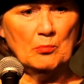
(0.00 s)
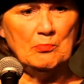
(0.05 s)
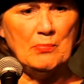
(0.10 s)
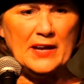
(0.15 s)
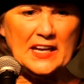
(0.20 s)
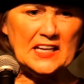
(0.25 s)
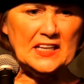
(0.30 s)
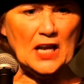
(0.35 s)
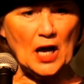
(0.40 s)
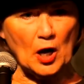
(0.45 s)

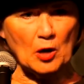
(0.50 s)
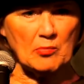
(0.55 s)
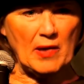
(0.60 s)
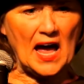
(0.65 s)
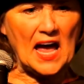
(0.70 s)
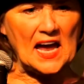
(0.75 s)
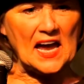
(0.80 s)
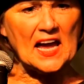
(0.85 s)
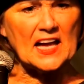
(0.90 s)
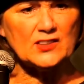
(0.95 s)
beat-up
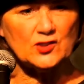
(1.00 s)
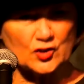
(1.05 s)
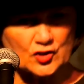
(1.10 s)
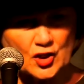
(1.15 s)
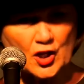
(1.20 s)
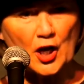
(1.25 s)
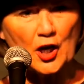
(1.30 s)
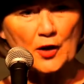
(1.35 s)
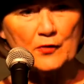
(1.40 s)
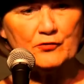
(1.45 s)
hat,
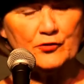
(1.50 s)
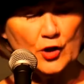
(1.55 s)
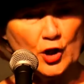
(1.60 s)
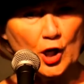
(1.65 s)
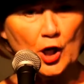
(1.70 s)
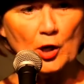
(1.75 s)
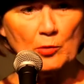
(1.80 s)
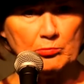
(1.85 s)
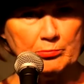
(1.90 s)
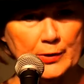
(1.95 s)

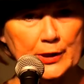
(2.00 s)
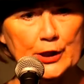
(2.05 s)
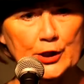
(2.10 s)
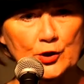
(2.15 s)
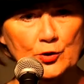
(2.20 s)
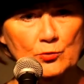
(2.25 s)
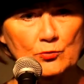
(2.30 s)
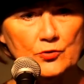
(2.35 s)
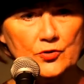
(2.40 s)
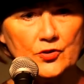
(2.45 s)
scuffed-up
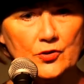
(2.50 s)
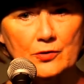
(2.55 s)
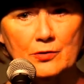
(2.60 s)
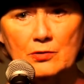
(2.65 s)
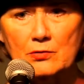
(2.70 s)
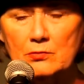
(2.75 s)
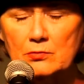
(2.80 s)
boots.